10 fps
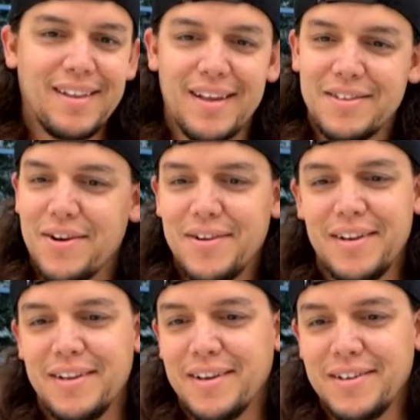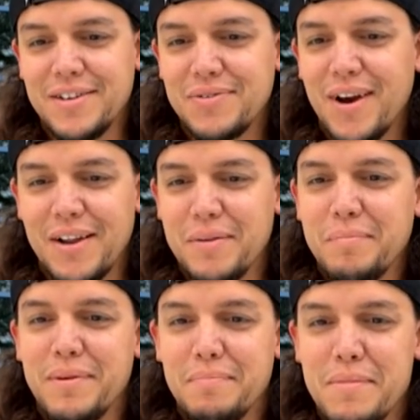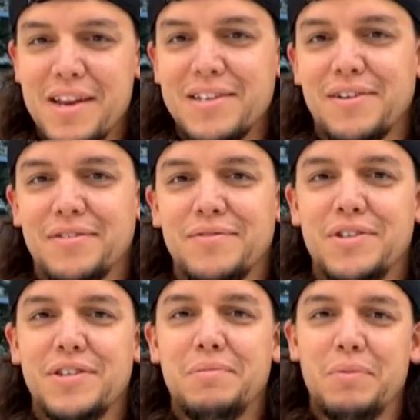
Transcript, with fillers: It turned into just writing many songs for the Jeep.